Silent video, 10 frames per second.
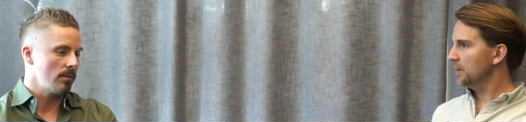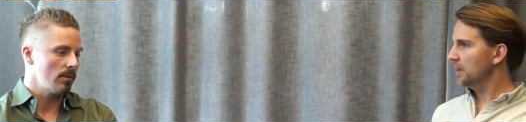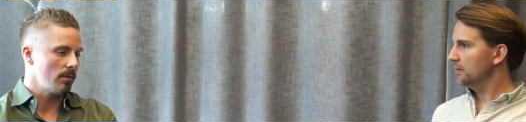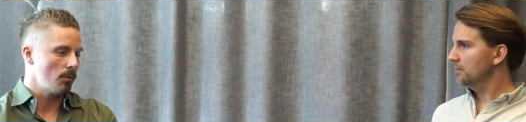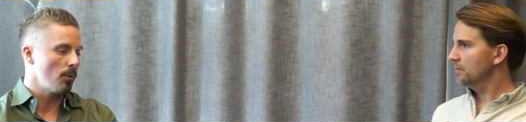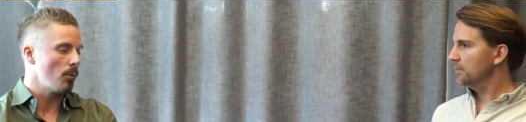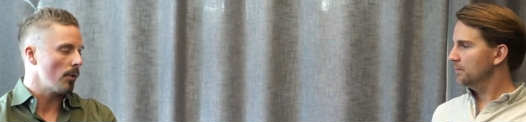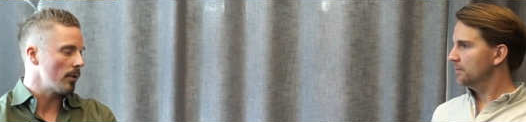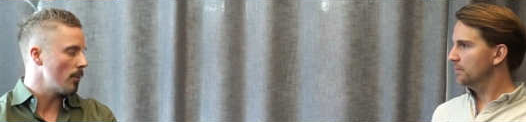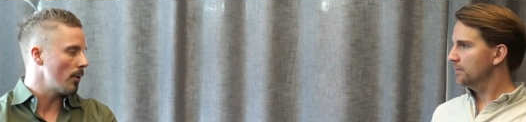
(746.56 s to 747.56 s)
Speaker 1: yeah
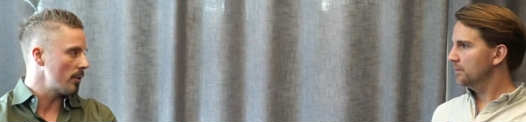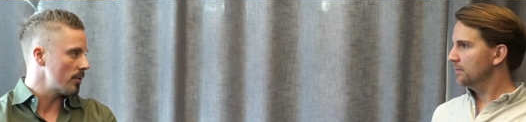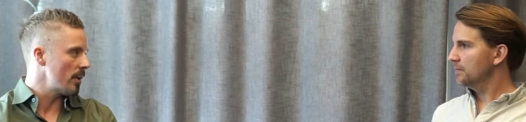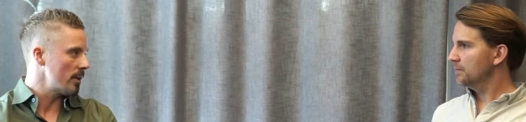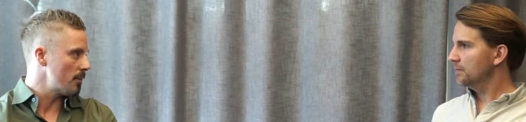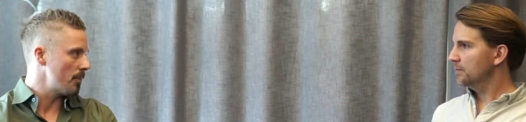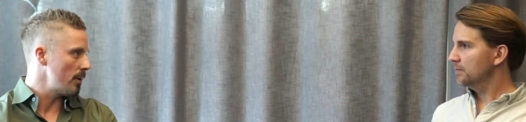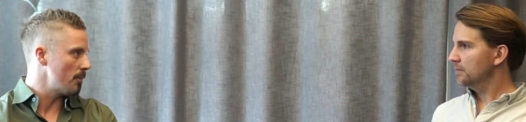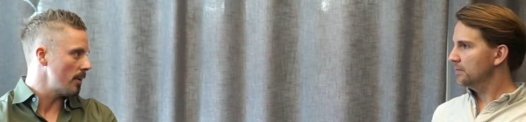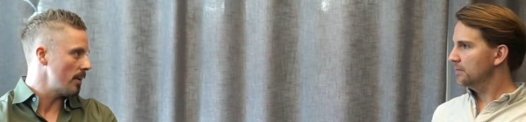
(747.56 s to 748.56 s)
wanting wanting to hit
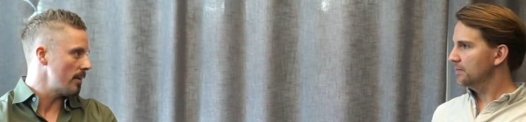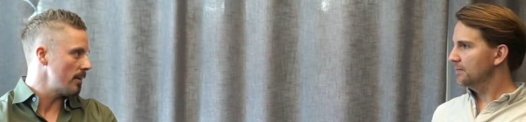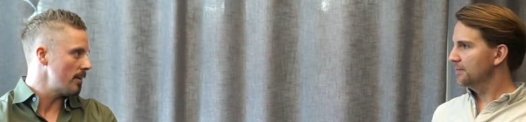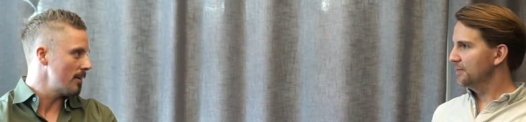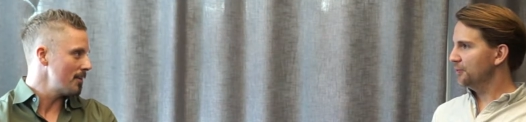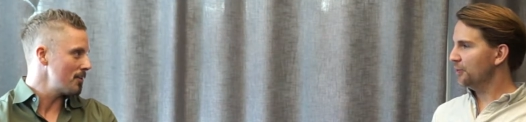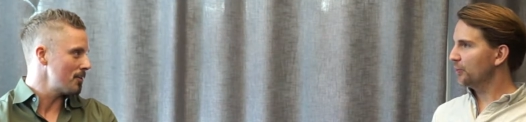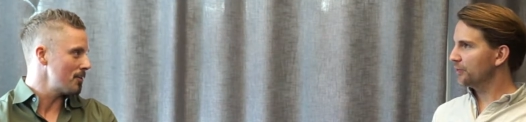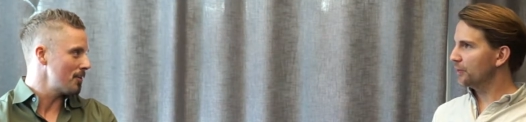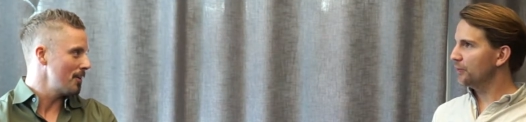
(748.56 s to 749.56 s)
people and
Speaker 2: so
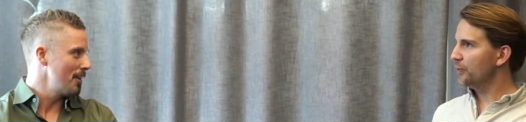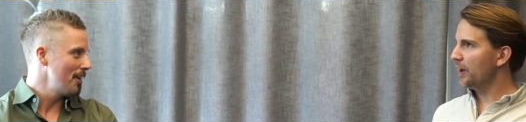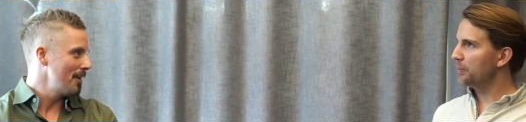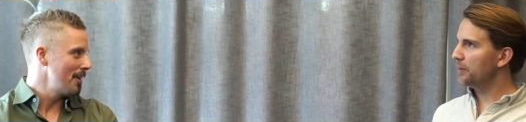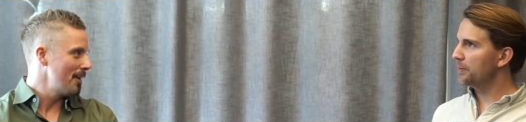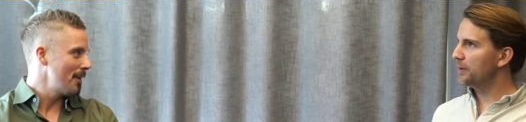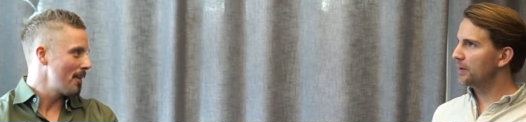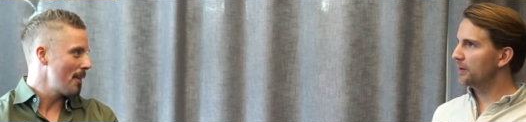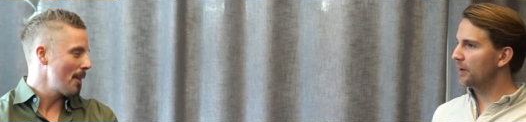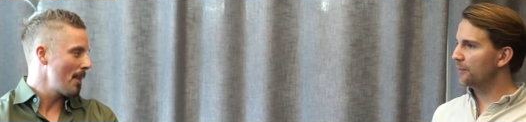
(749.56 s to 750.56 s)
was a you had a, maybe
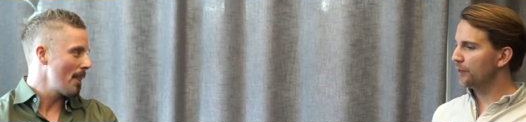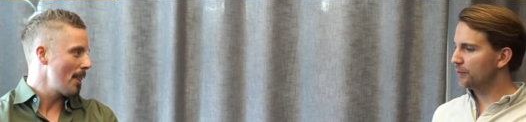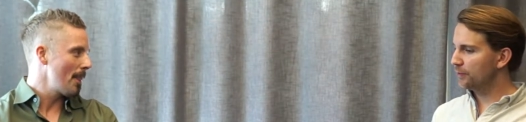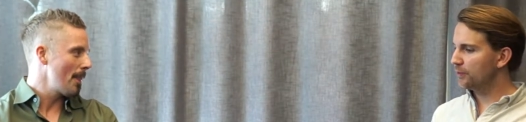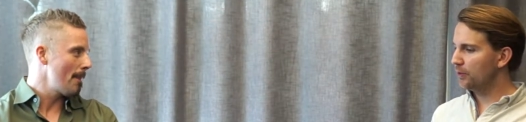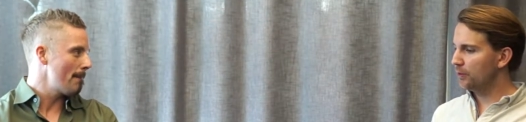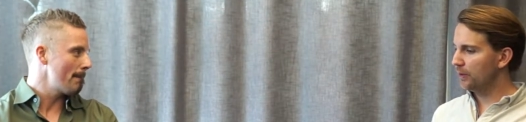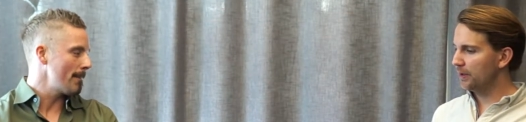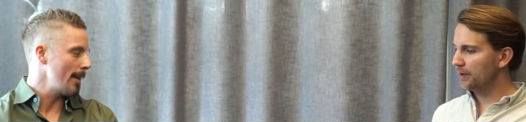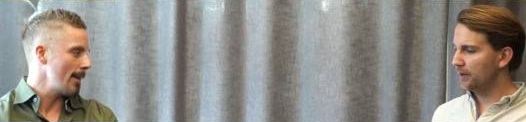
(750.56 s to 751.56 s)
a, a
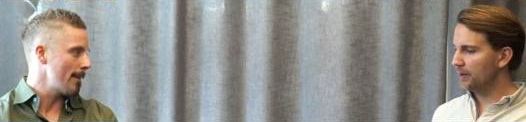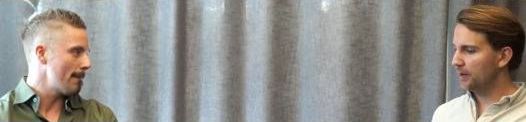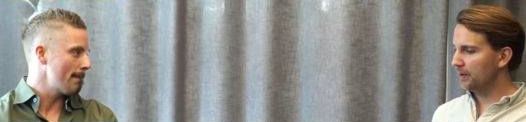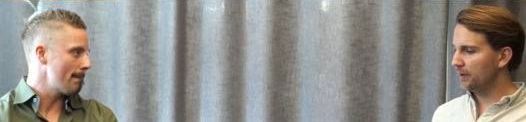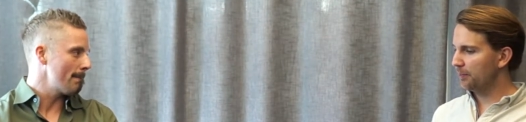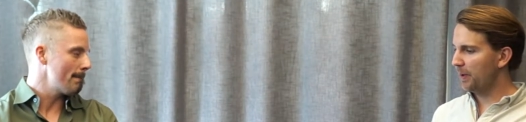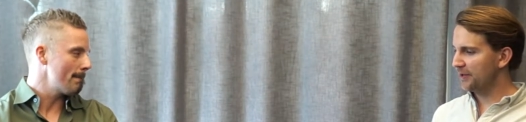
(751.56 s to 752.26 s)
physical and yeah. a, a,